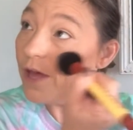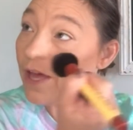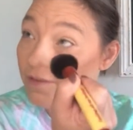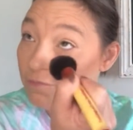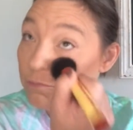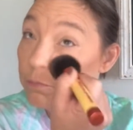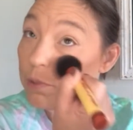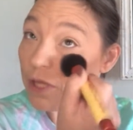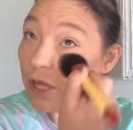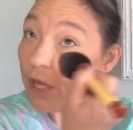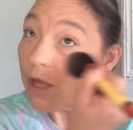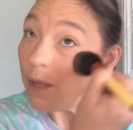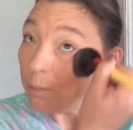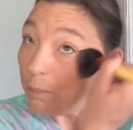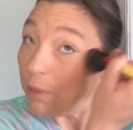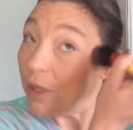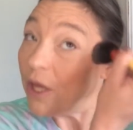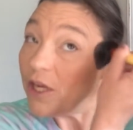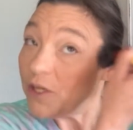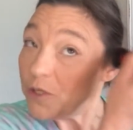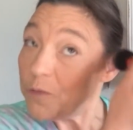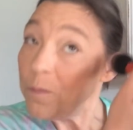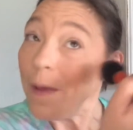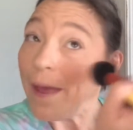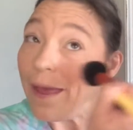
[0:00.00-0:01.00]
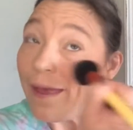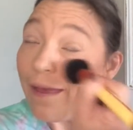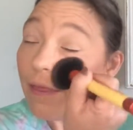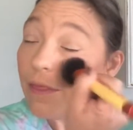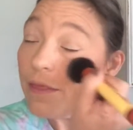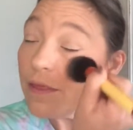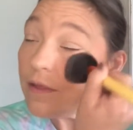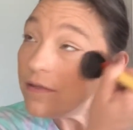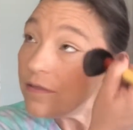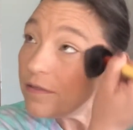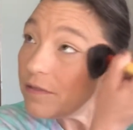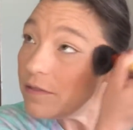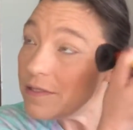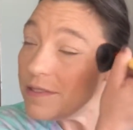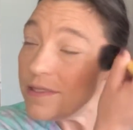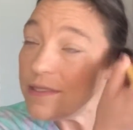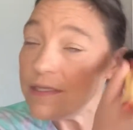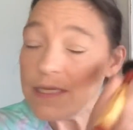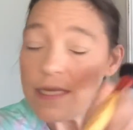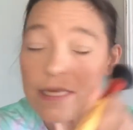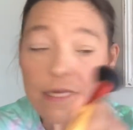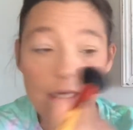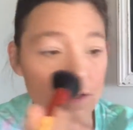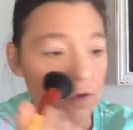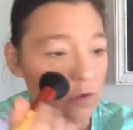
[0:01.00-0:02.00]
blush palettes,
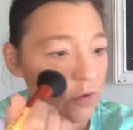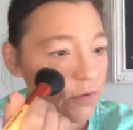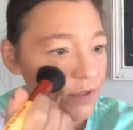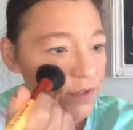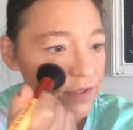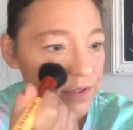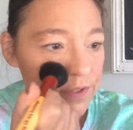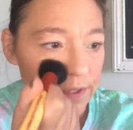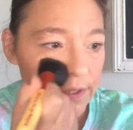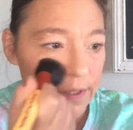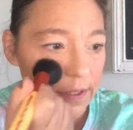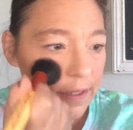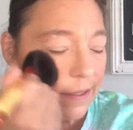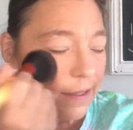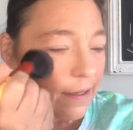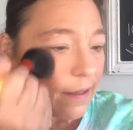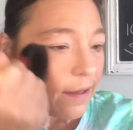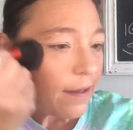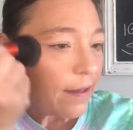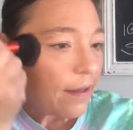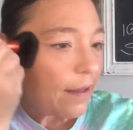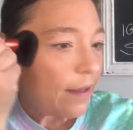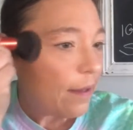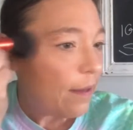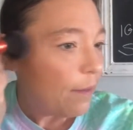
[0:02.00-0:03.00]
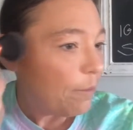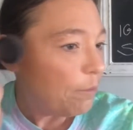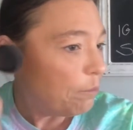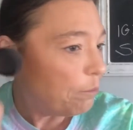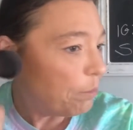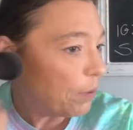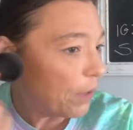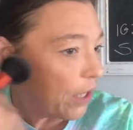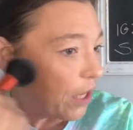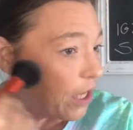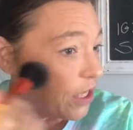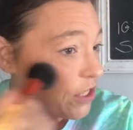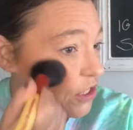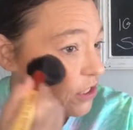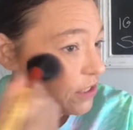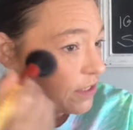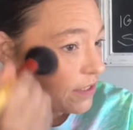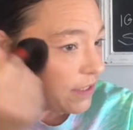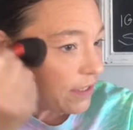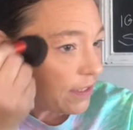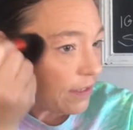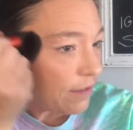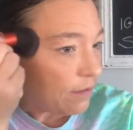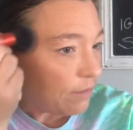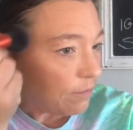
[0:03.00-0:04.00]
singles,
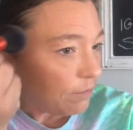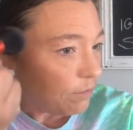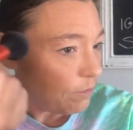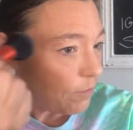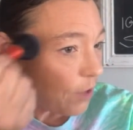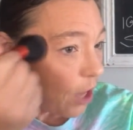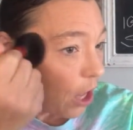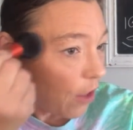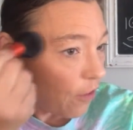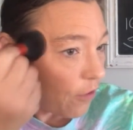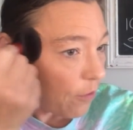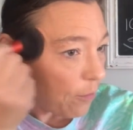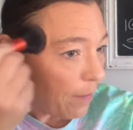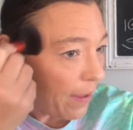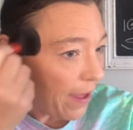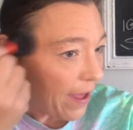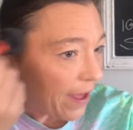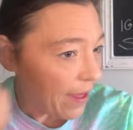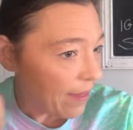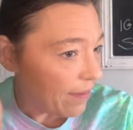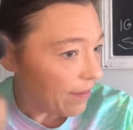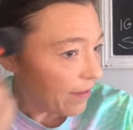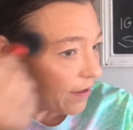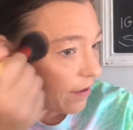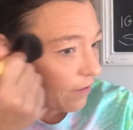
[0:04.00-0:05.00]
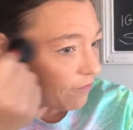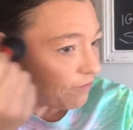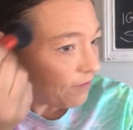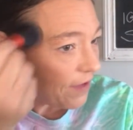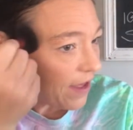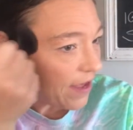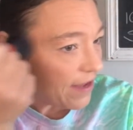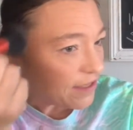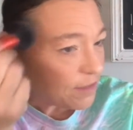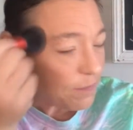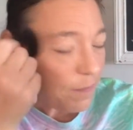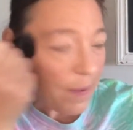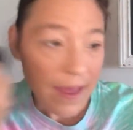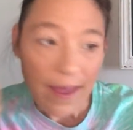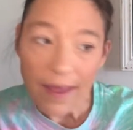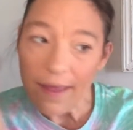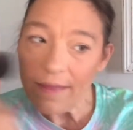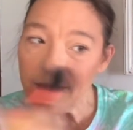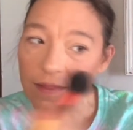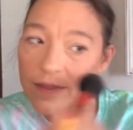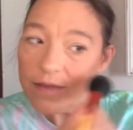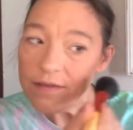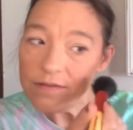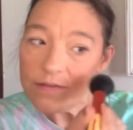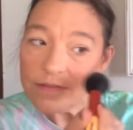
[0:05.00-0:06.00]
blushes in other face
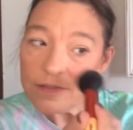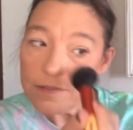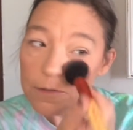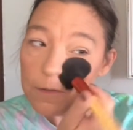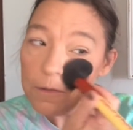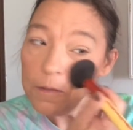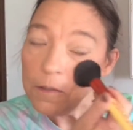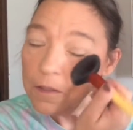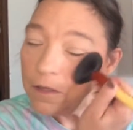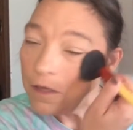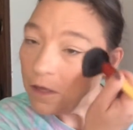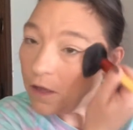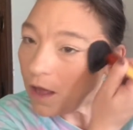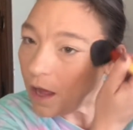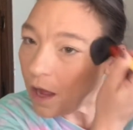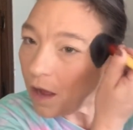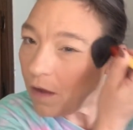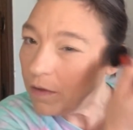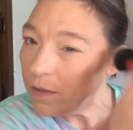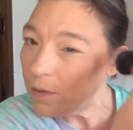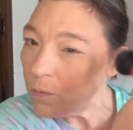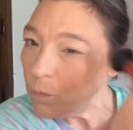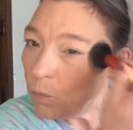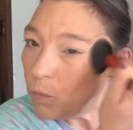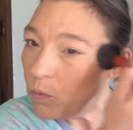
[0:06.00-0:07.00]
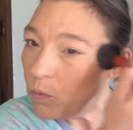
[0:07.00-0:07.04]
palettes, all in